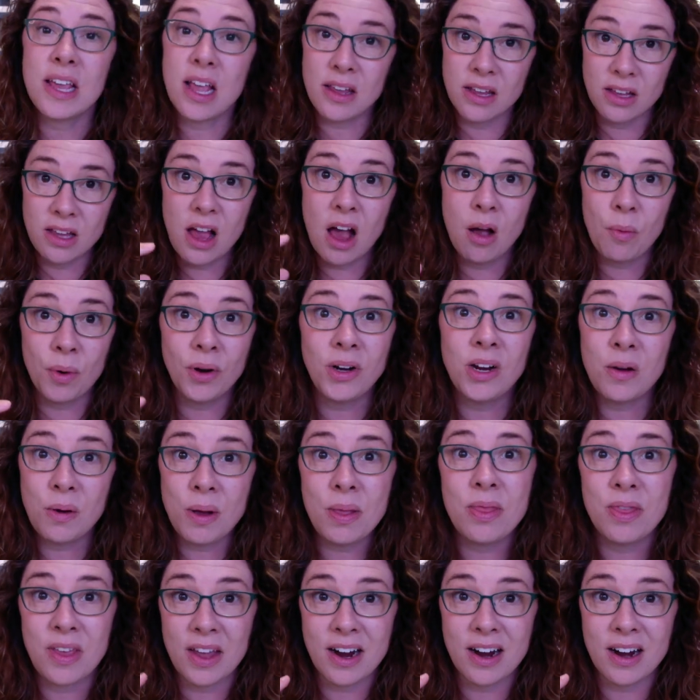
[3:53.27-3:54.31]
Y'all, we're
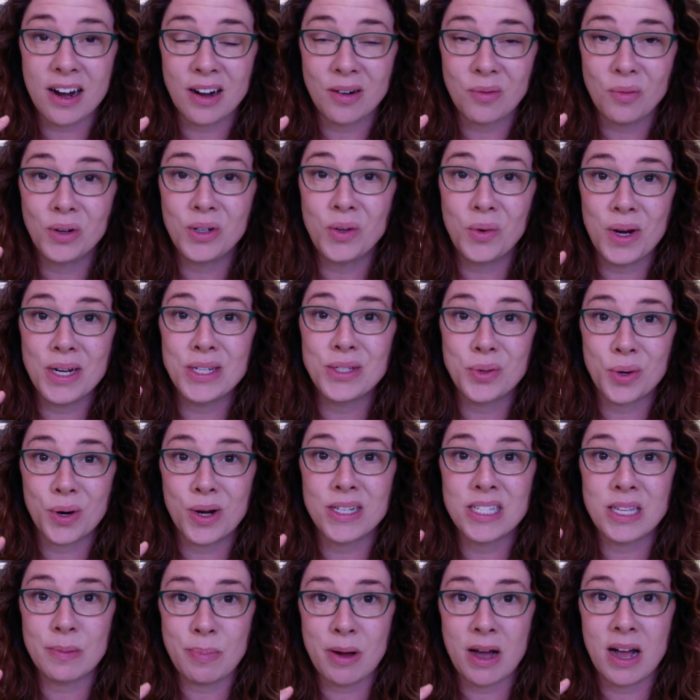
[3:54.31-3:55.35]
going there. We're going
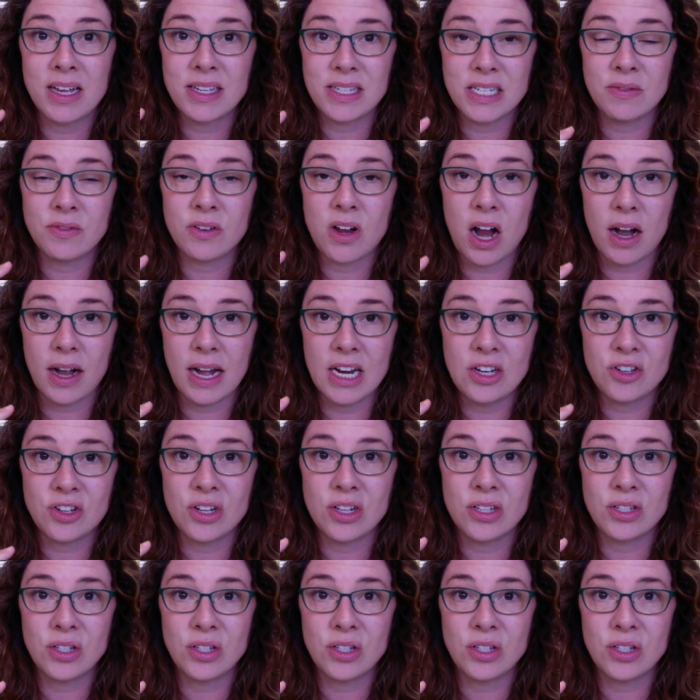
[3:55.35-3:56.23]
towards the positive cognition.